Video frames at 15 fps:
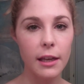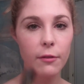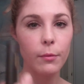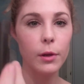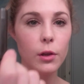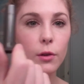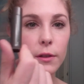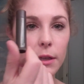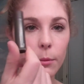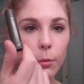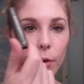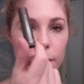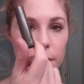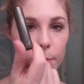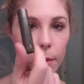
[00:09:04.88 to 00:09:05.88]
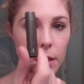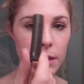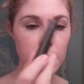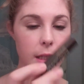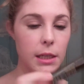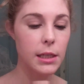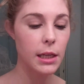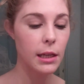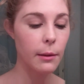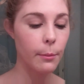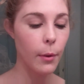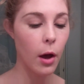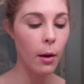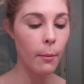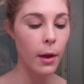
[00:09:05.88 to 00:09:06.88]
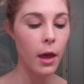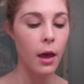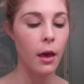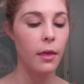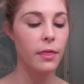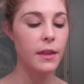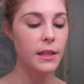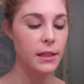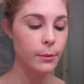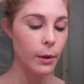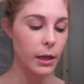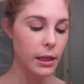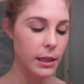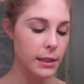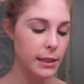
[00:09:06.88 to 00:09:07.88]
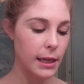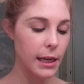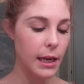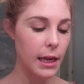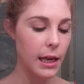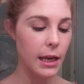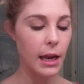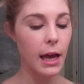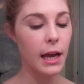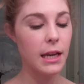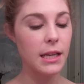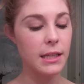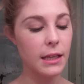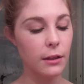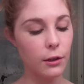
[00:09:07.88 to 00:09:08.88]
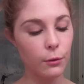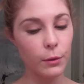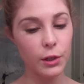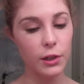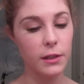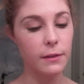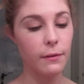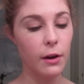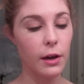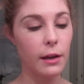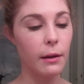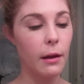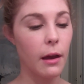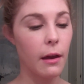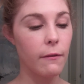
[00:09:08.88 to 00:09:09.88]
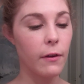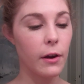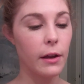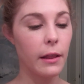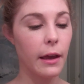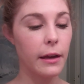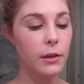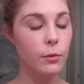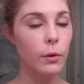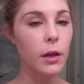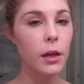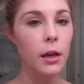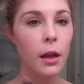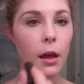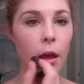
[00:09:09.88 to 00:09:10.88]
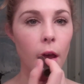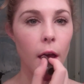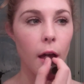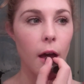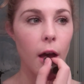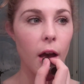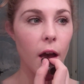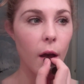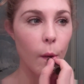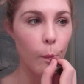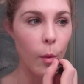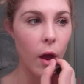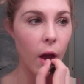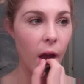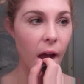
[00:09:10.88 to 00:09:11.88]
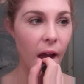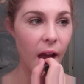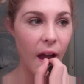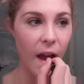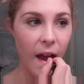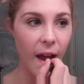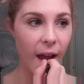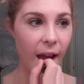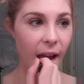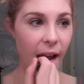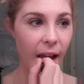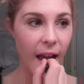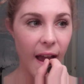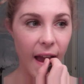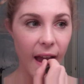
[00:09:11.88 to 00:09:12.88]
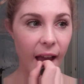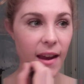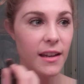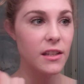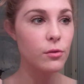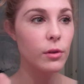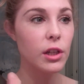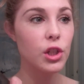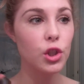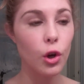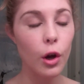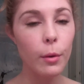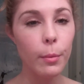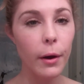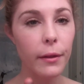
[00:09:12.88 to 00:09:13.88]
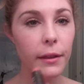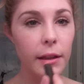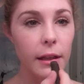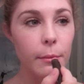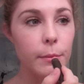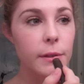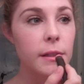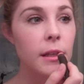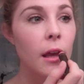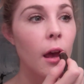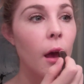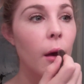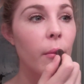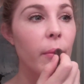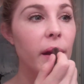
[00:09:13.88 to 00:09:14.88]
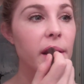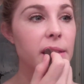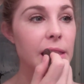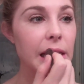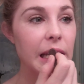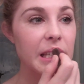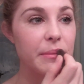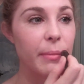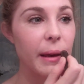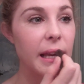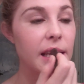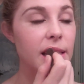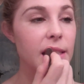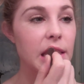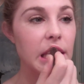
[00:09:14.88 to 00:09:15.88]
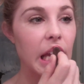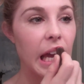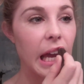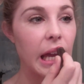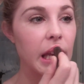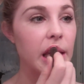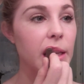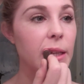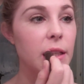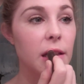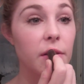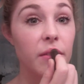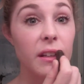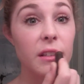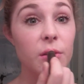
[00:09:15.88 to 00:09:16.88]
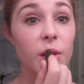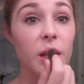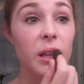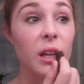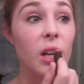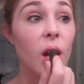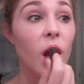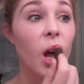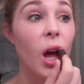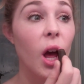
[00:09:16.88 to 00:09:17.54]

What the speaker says: I've been using Burt's Bees Tinted Lip Balm. This one is in Honeysuckle, which is a very light one, and doesn't really show up on the lips, but it's a nice base and it feels really good.